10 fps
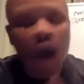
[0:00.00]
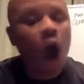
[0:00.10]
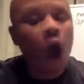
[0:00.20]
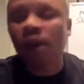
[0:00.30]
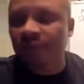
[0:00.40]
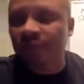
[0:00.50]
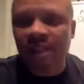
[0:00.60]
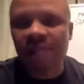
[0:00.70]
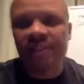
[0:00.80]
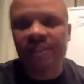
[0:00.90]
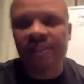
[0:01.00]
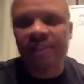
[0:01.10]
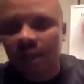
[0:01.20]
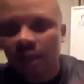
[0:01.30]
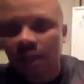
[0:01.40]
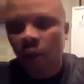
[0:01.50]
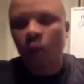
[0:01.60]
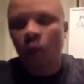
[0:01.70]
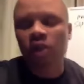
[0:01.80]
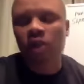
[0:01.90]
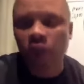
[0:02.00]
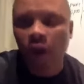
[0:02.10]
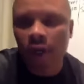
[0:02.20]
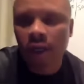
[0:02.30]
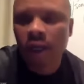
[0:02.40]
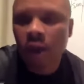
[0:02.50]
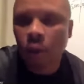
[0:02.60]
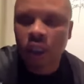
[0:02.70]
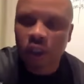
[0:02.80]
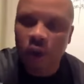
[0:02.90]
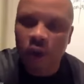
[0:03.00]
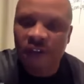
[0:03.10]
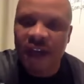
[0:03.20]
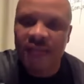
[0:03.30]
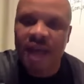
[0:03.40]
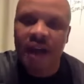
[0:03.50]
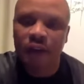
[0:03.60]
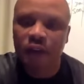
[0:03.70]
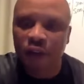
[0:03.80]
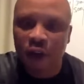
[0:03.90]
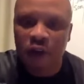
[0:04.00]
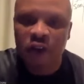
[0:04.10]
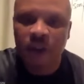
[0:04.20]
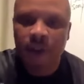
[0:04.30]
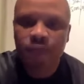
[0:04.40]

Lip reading: all of this stuff is done. We're going to start with the $35 first.